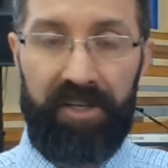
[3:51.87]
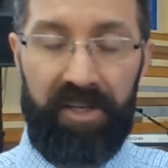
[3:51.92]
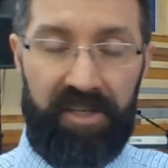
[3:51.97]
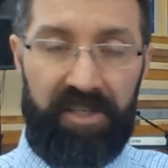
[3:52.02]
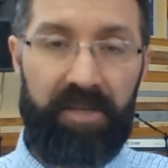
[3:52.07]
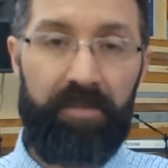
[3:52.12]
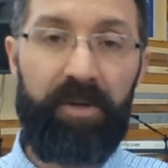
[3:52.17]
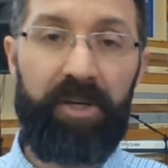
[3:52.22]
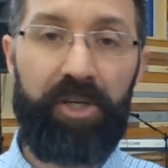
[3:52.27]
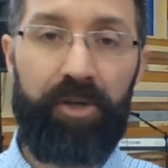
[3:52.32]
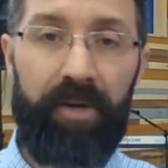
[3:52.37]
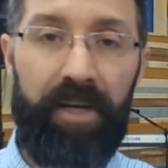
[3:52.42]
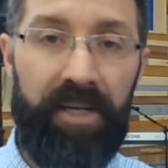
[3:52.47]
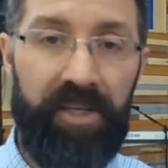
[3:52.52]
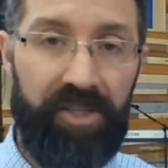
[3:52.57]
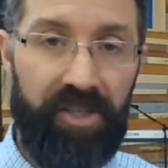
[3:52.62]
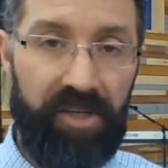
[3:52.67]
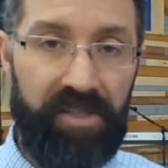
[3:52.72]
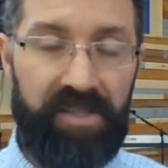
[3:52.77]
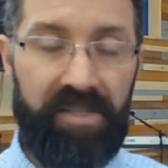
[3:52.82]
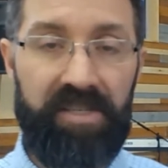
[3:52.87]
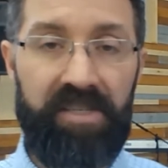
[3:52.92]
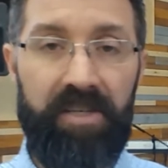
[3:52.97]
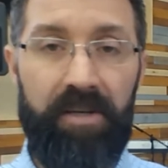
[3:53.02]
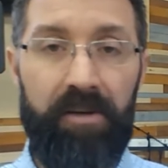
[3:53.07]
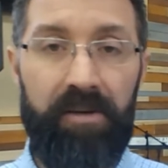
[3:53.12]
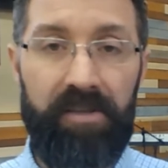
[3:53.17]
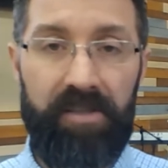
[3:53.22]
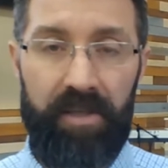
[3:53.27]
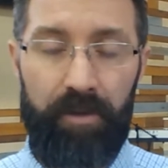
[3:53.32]
It's to be treated just as
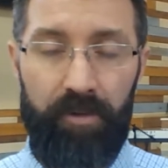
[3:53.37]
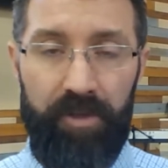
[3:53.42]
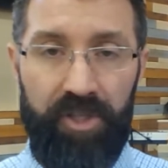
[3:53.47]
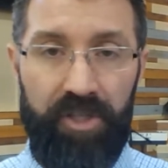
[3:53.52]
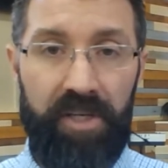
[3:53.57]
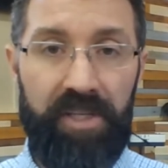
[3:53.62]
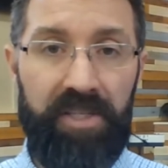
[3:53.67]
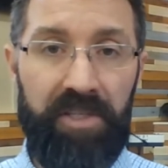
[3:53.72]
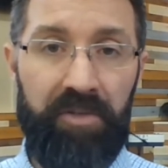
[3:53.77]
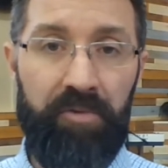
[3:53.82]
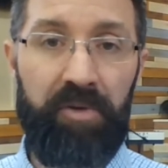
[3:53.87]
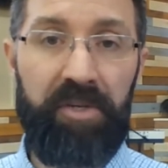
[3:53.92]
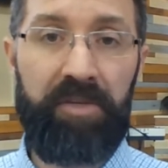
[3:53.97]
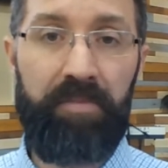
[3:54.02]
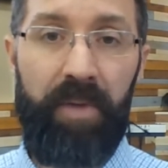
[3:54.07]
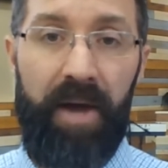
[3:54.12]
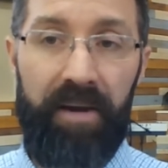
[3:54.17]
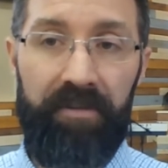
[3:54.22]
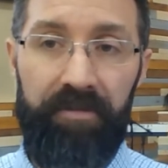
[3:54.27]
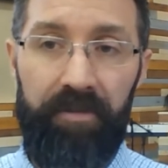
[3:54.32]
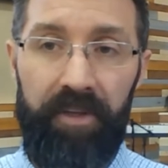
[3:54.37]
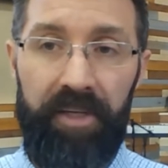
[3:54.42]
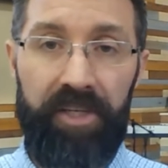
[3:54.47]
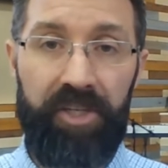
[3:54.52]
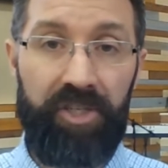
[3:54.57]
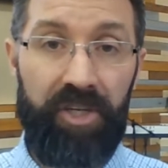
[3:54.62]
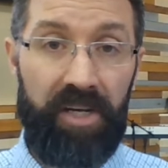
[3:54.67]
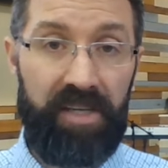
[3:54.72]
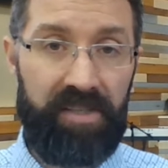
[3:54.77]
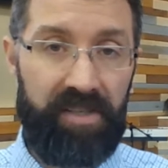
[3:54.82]
seriously, with just as respectfully,
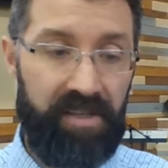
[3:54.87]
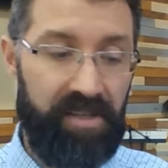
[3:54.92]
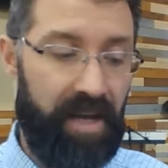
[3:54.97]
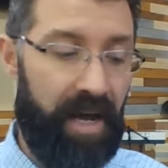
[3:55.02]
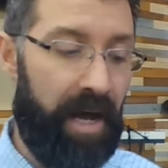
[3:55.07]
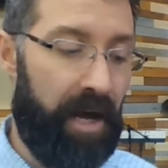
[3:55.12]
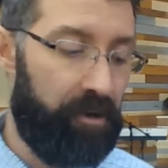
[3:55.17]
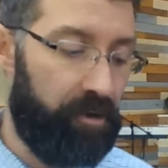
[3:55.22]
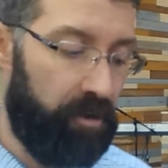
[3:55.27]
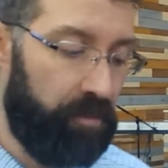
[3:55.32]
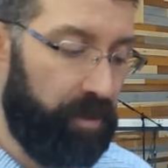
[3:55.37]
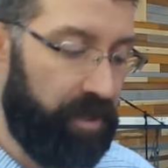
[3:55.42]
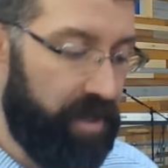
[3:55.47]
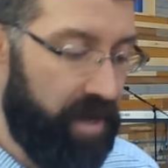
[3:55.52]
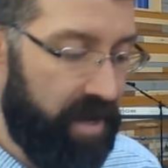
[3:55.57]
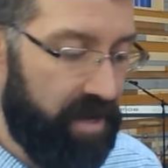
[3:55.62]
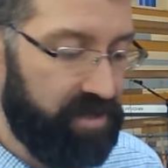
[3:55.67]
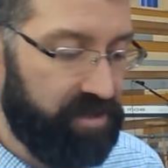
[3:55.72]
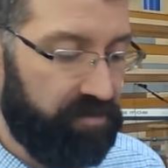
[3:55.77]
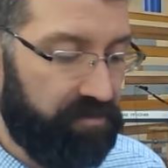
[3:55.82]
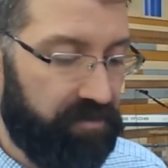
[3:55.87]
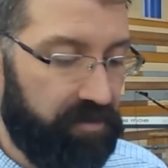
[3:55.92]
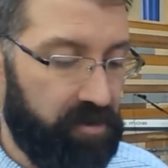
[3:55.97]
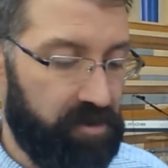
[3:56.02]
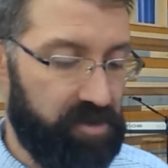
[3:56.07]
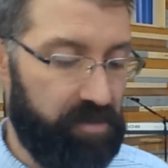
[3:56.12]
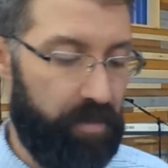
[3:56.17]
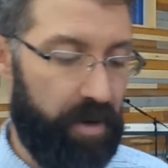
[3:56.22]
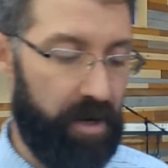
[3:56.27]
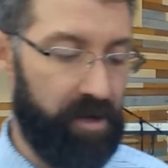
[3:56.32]
just as honorably as a
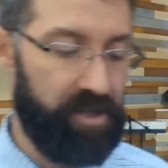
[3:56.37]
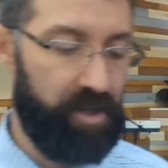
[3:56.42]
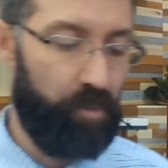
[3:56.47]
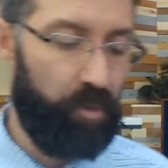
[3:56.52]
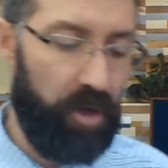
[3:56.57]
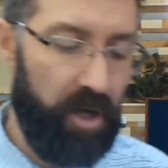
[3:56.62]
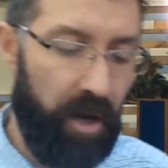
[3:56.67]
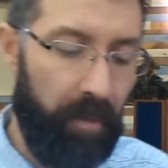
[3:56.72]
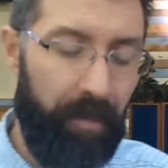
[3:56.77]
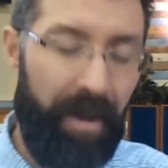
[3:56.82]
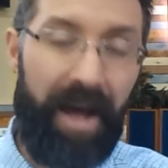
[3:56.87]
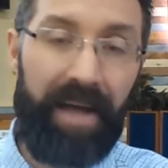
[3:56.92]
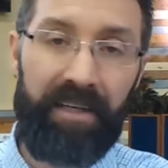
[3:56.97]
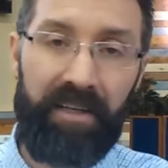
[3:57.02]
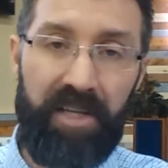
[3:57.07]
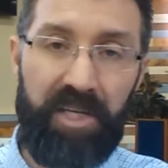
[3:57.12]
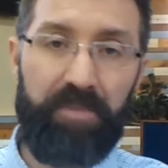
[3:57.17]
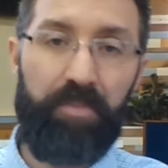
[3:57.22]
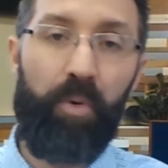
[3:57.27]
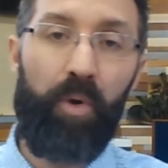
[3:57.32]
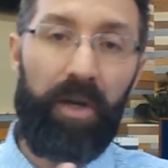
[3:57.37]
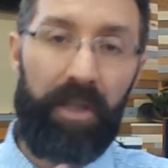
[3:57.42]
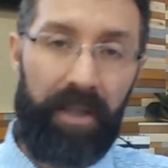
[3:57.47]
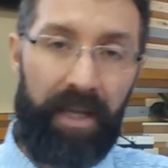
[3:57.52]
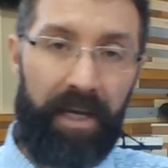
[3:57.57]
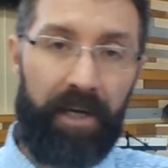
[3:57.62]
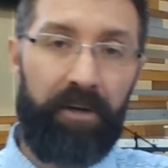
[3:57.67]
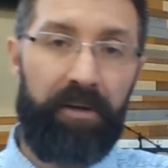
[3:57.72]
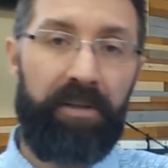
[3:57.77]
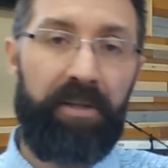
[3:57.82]
first marriage. And we'll come back to this point
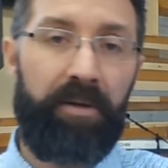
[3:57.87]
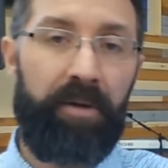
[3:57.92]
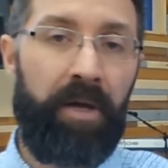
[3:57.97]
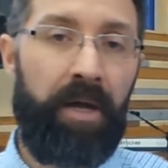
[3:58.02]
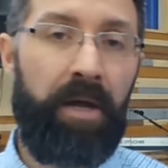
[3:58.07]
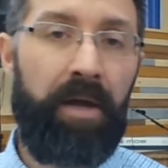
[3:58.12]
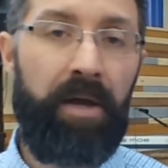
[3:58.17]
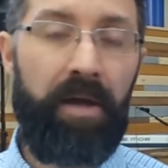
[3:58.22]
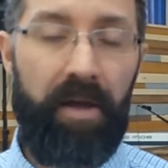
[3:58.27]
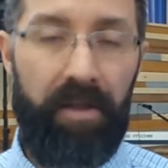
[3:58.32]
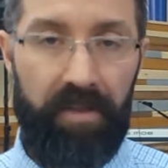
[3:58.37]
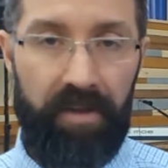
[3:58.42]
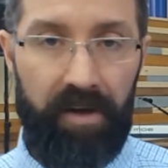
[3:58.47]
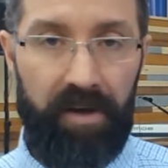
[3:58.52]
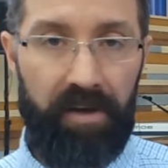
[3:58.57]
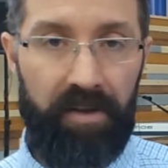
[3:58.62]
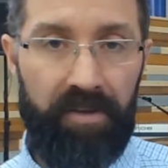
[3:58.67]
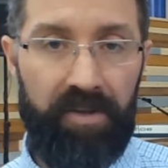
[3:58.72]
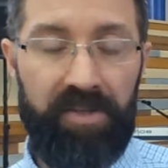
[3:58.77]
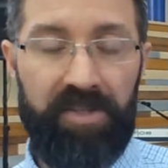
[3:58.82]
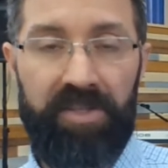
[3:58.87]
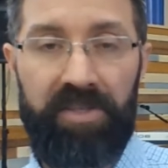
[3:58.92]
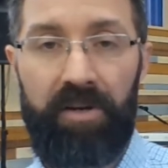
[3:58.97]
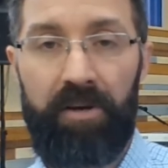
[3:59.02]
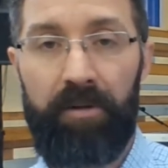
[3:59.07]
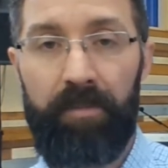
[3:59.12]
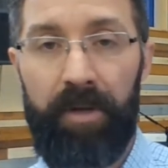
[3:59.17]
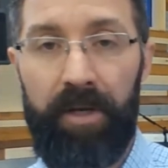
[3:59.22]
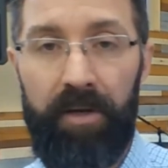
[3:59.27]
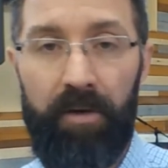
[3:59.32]
later in the
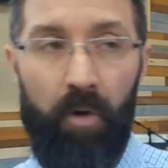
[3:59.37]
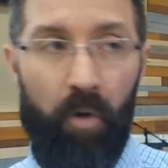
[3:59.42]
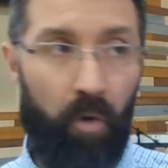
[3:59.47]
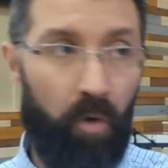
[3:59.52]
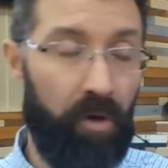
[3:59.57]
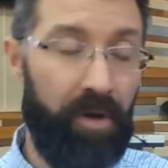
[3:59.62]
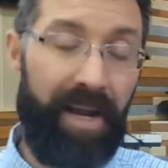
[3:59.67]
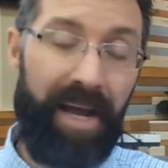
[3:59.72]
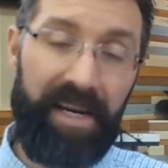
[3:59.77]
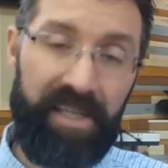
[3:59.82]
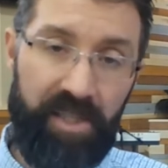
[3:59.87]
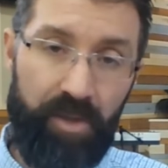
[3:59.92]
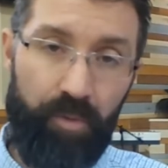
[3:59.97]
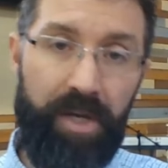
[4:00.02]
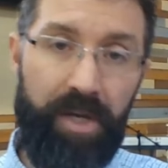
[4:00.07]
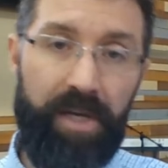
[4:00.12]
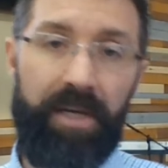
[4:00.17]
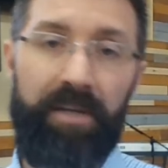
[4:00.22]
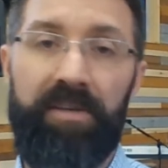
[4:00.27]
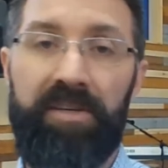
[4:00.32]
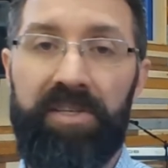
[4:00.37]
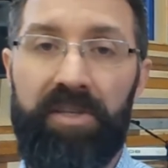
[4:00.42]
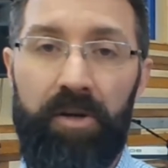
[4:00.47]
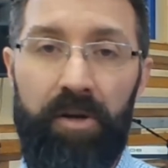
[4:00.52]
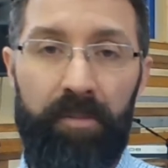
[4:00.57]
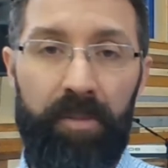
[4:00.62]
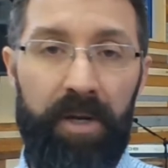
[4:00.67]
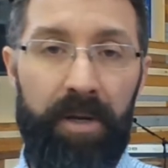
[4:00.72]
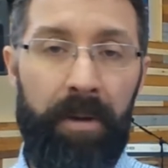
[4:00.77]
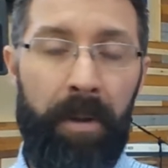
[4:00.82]
sermon or next in the
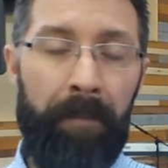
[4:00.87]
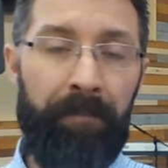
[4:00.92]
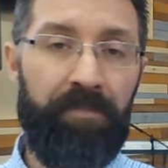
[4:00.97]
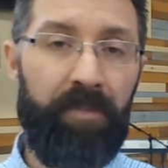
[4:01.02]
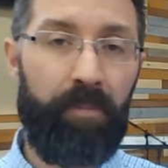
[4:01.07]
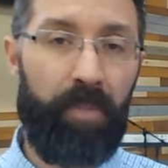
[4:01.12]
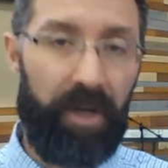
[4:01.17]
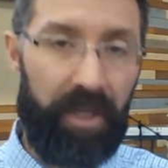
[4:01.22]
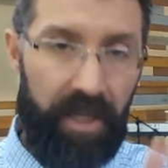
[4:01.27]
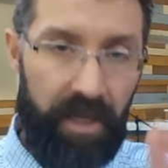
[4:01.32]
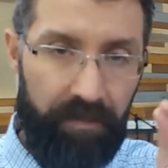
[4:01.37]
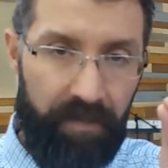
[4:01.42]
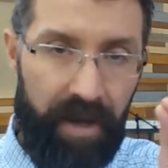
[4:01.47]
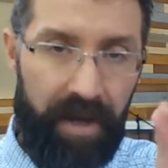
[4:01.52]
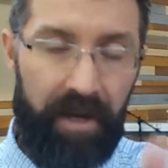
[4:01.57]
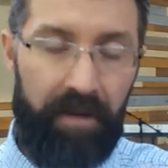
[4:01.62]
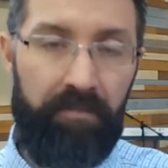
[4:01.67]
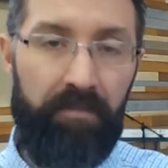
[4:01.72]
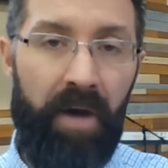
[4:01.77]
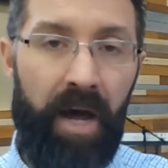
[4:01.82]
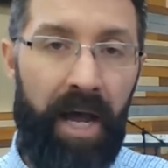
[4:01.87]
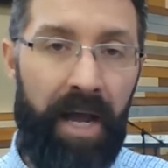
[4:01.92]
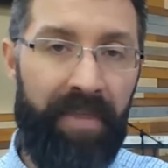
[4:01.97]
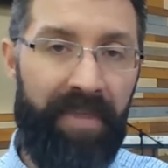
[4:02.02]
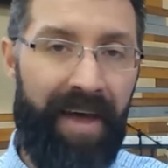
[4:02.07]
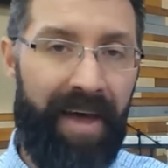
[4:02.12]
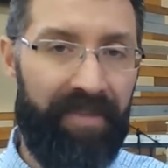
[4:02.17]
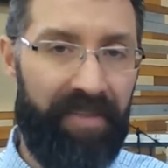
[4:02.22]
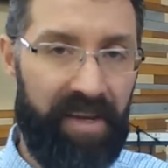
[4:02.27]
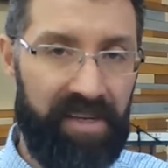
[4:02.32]
sermon, but keep that in mind,
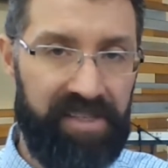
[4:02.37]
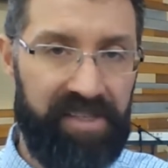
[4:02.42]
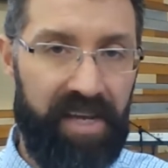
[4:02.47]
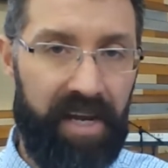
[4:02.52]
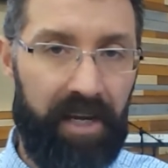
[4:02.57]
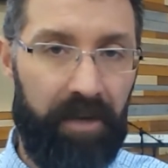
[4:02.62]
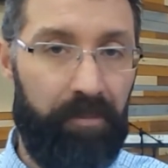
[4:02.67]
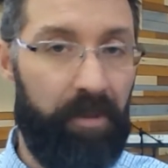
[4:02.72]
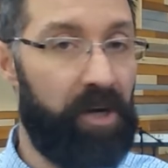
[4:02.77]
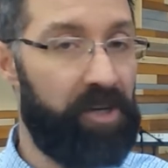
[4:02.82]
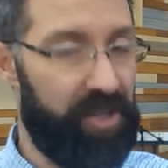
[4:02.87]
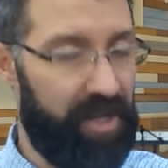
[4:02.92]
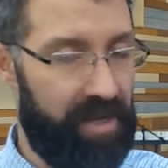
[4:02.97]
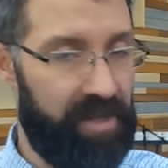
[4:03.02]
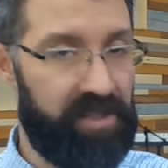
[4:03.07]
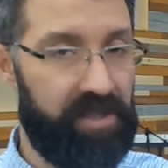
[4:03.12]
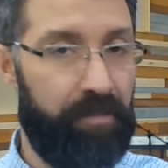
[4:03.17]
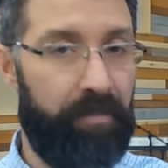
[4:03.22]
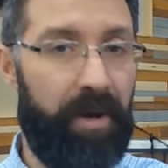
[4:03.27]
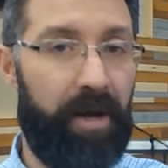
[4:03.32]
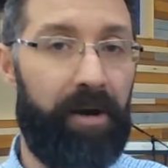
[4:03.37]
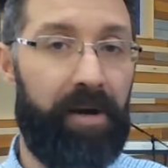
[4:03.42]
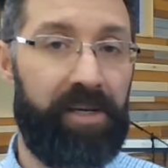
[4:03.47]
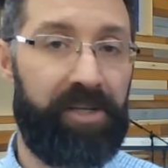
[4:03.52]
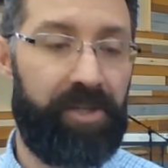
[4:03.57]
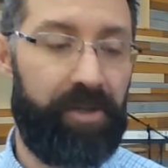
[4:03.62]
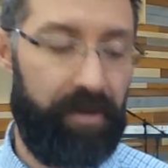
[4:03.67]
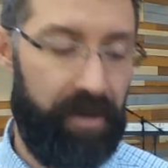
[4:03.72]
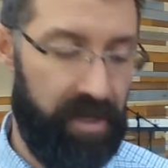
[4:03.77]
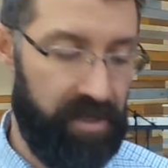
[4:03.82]
that second marriage, it's a
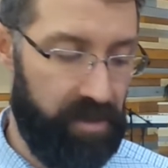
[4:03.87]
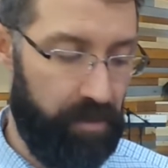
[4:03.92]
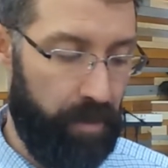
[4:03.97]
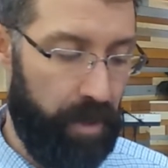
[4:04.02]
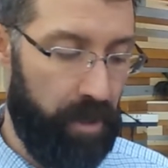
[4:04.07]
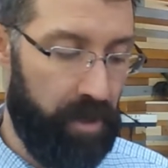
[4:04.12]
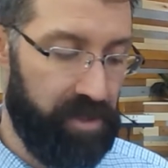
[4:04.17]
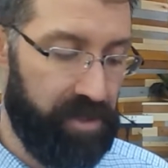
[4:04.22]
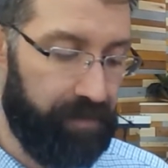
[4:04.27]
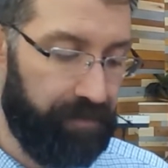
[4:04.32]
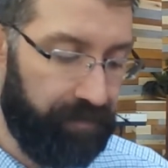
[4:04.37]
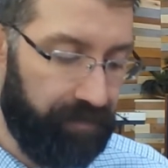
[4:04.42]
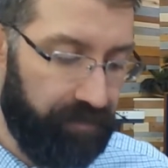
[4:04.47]
marriage. It's a marriage.